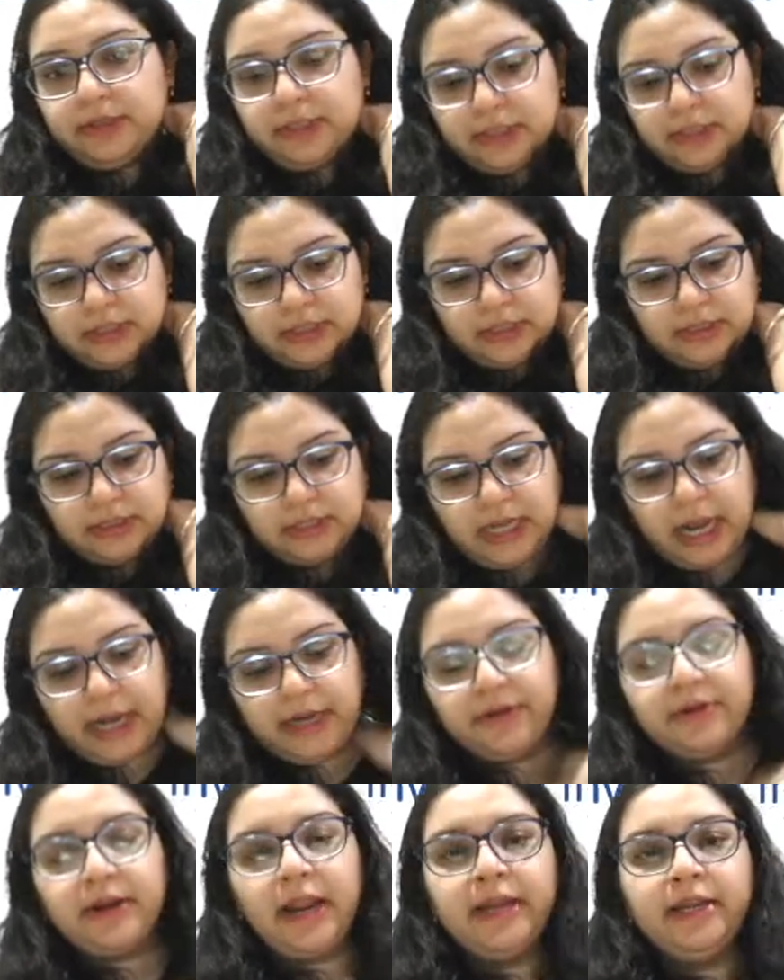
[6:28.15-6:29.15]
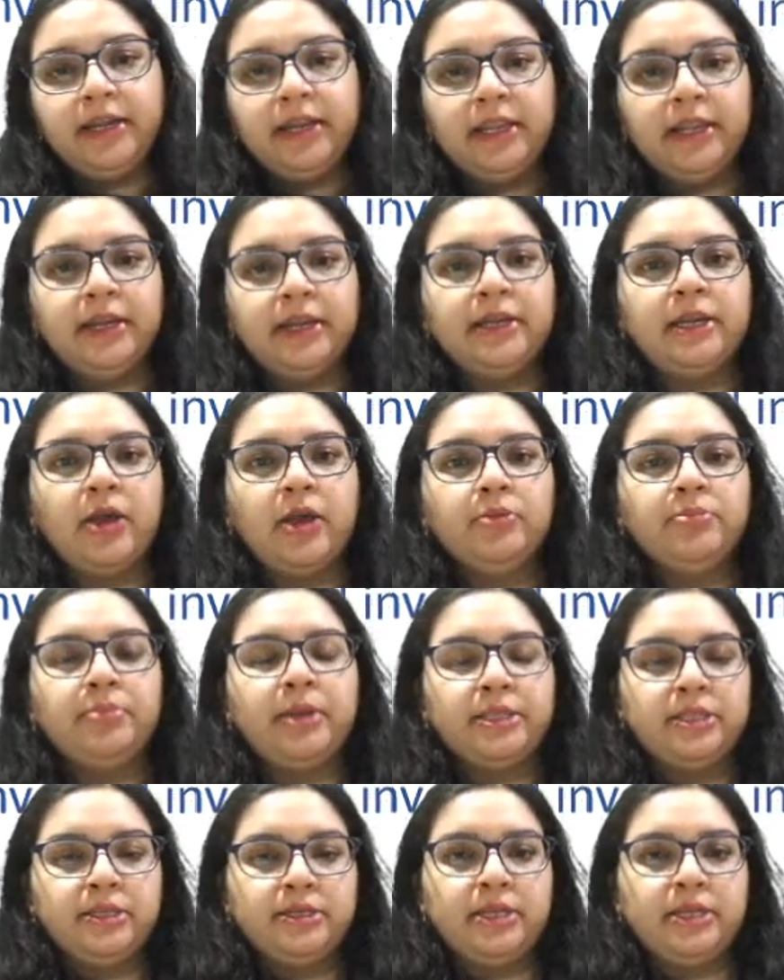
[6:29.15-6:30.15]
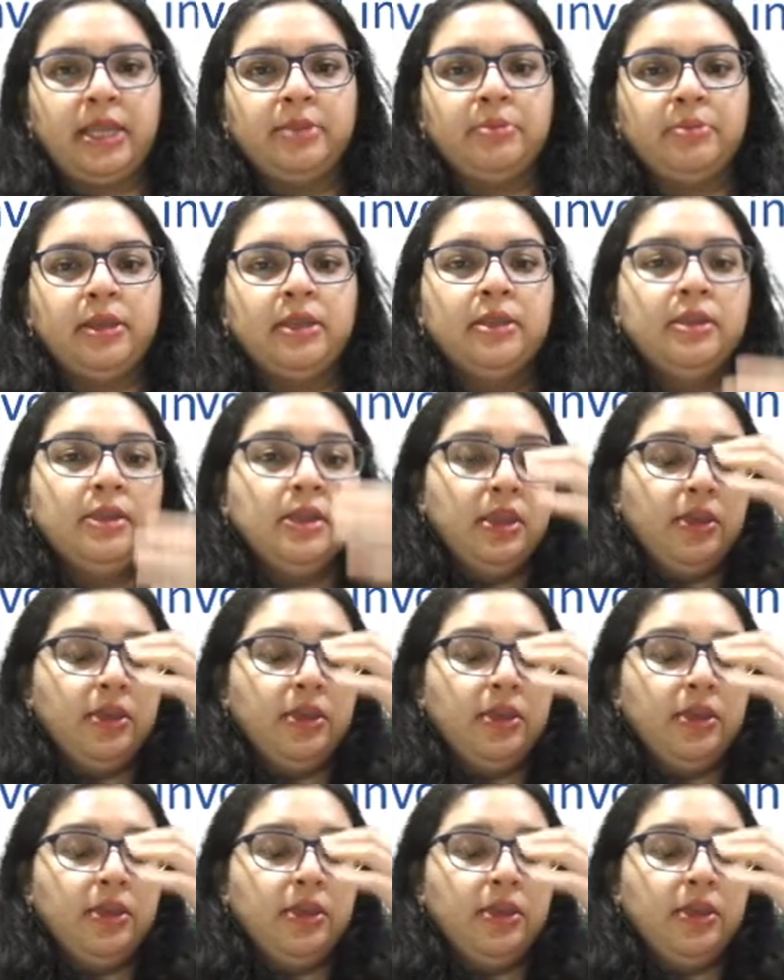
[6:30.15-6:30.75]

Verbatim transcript: Just start writing it down. By the time I